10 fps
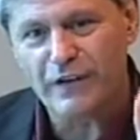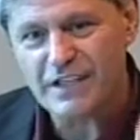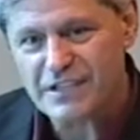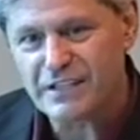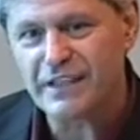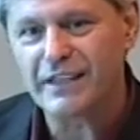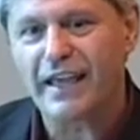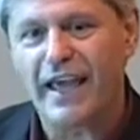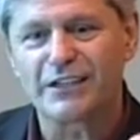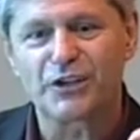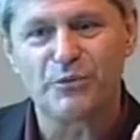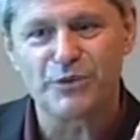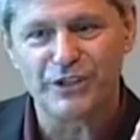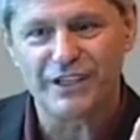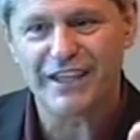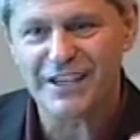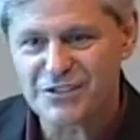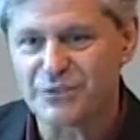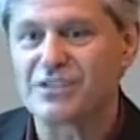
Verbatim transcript: listening and communication